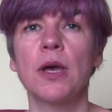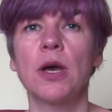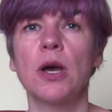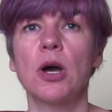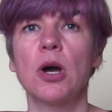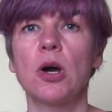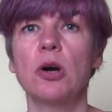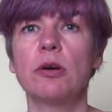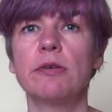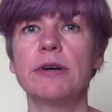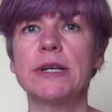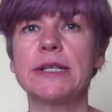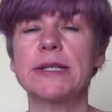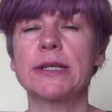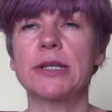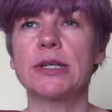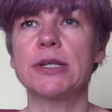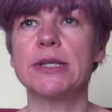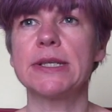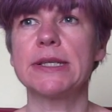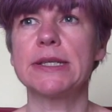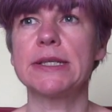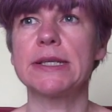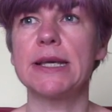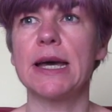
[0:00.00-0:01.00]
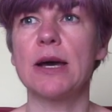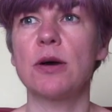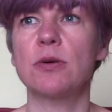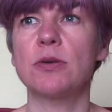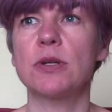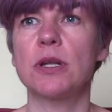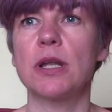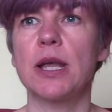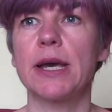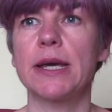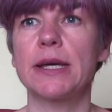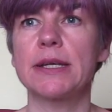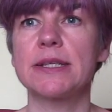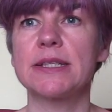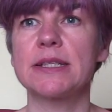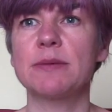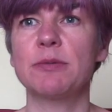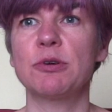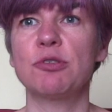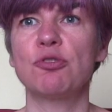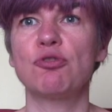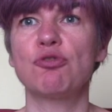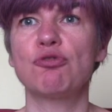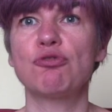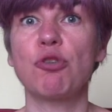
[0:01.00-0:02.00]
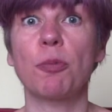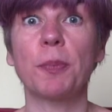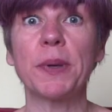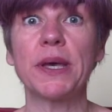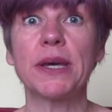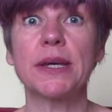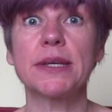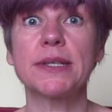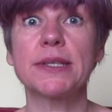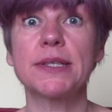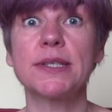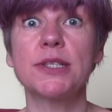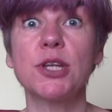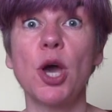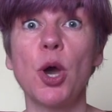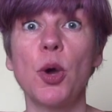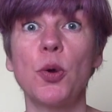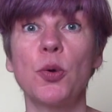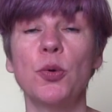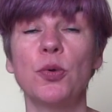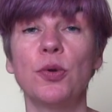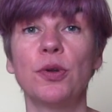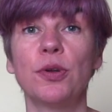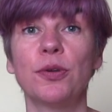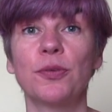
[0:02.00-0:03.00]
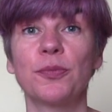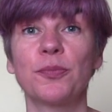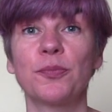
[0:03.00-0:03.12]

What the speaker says: or it could sound like someone dropping a stone.